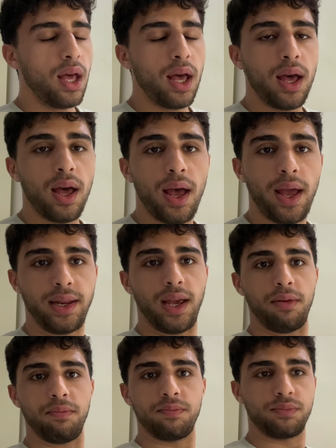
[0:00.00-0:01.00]
And
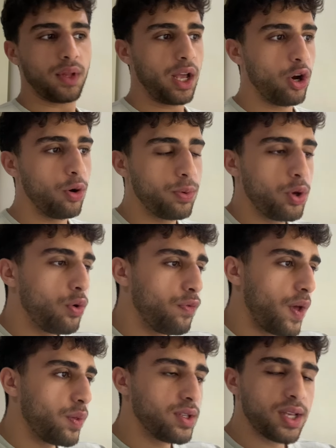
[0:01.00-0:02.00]
yeah, I hope you
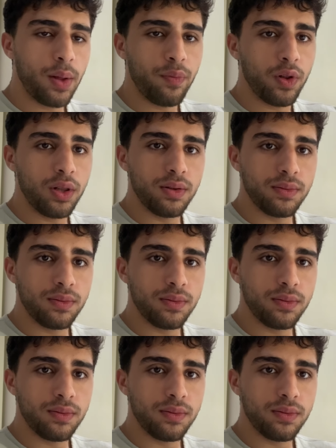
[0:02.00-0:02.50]
found this helpful.